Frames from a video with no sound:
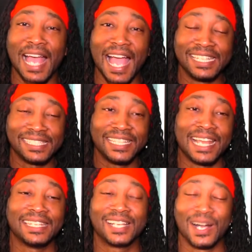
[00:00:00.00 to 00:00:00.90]
I just need
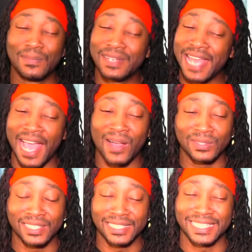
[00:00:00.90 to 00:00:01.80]
that to come
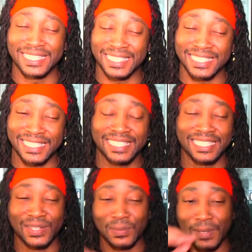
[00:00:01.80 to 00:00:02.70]
down just just just, just
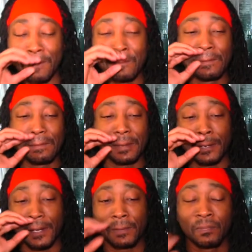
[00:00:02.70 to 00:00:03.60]
a little bit, you know.